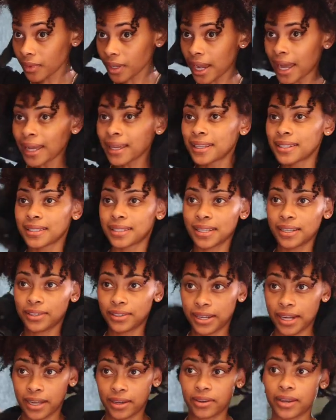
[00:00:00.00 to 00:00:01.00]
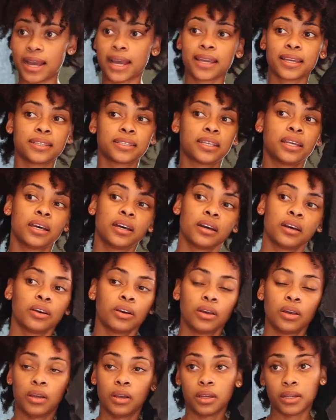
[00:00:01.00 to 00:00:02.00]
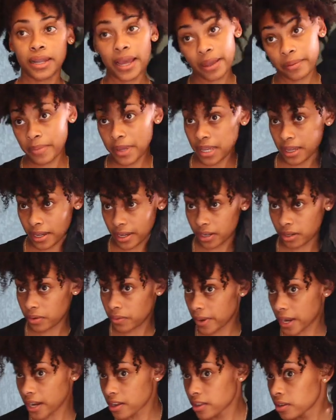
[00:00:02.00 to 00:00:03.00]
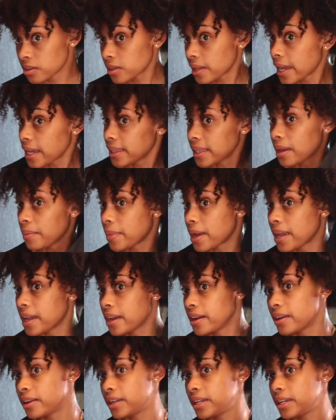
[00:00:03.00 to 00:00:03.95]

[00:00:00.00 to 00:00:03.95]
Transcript: I can tell now. I can tell, like, being under regular light, that my hair